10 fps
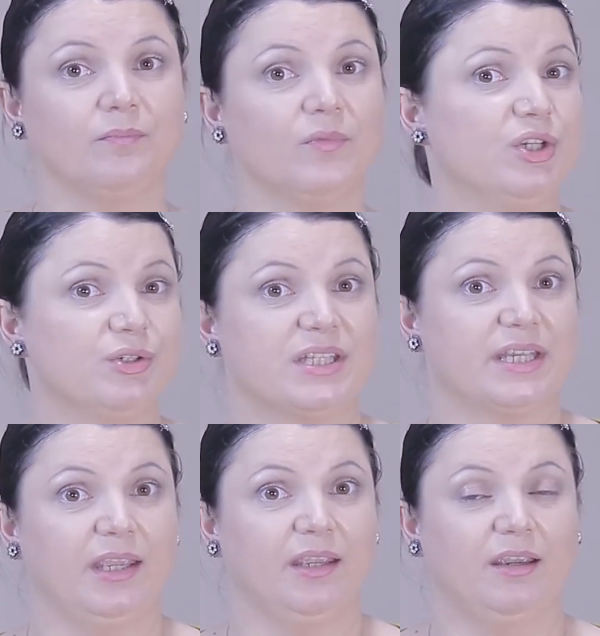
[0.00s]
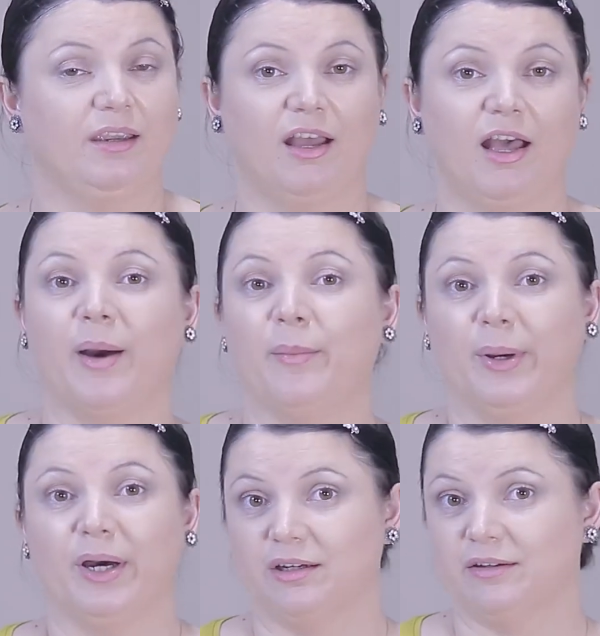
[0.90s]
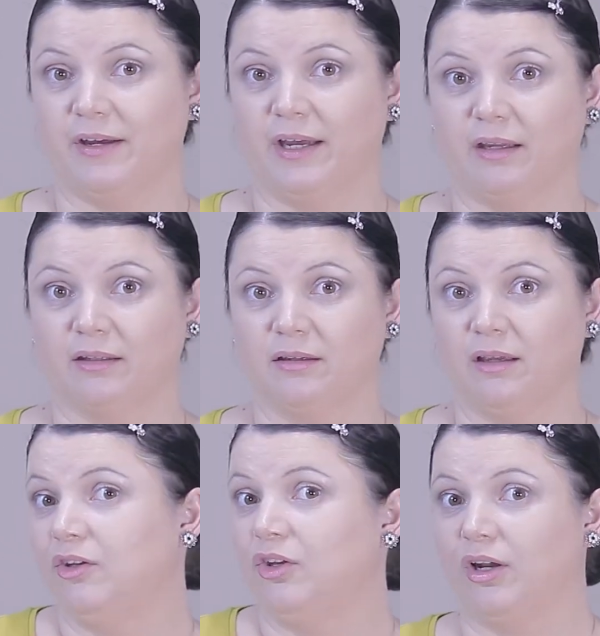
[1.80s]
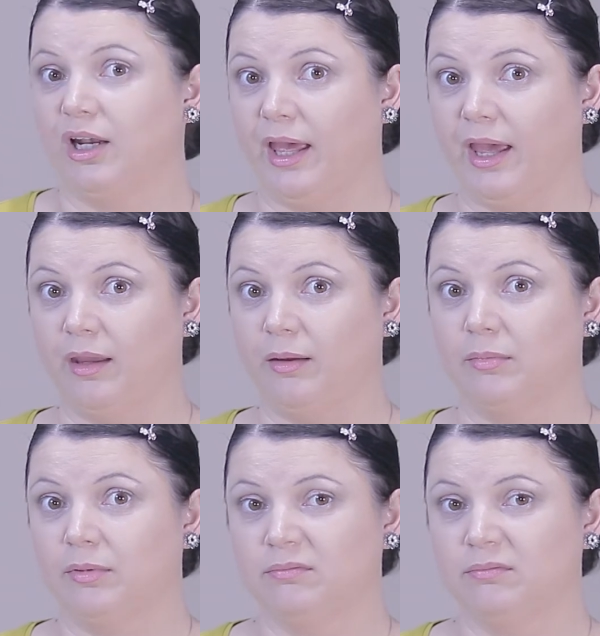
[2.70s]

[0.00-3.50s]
You say, I'm perfect and you're lame.